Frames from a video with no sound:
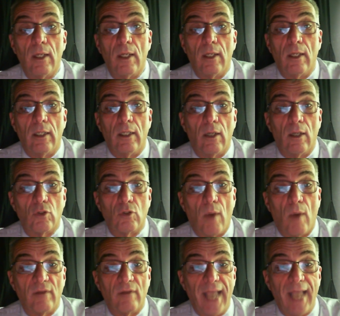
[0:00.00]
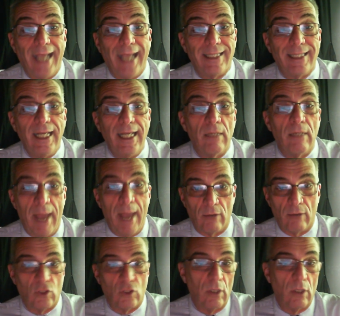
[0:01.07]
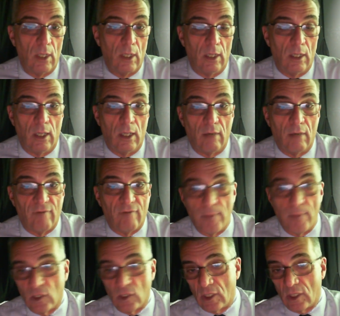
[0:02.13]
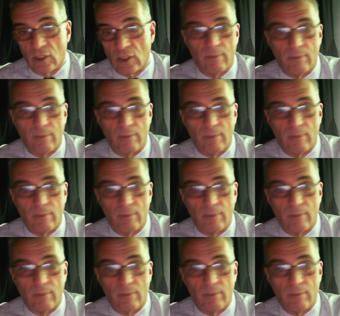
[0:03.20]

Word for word: you know, twelve to eighteen amounts uh, from this system.